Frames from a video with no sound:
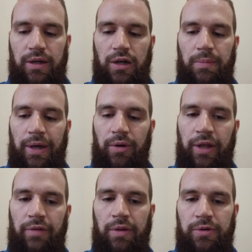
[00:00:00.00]
I don't
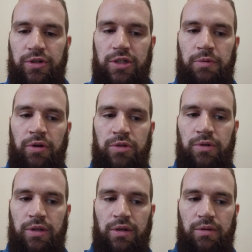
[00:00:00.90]
have that much experience
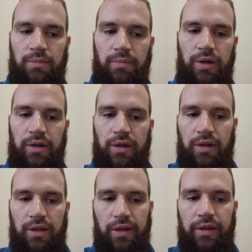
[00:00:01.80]
with it,
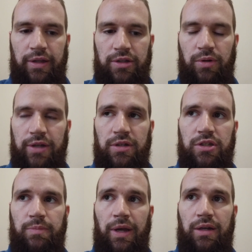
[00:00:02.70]
but that's what I
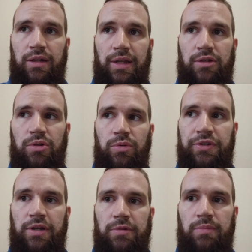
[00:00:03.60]
suspect, and that's what it
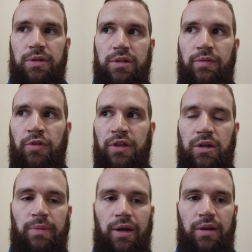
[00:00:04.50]
would seem to be. Because if you think
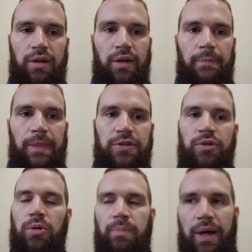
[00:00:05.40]
about it, it's
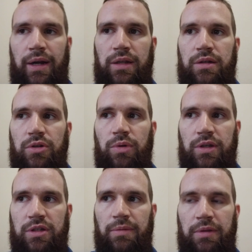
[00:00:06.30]
your own body
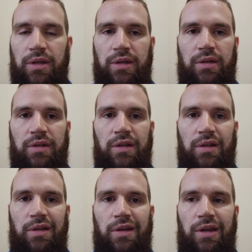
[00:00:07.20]
doing something.
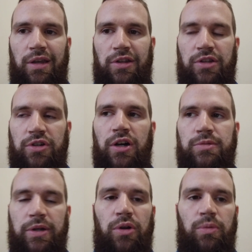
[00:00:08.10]
It's
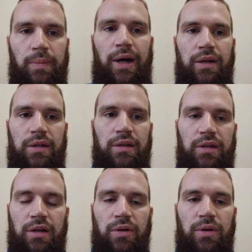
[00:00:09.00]
caused by your own body.
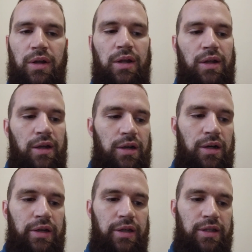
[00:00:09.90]

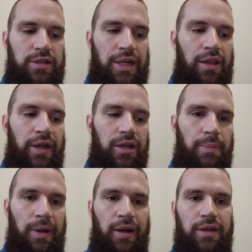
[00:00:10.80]
It's not
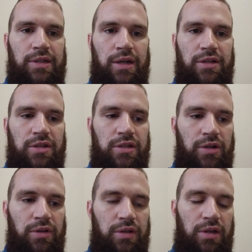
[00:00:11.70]
it's not
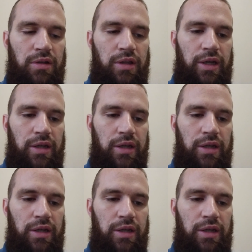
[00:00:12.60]
necessarily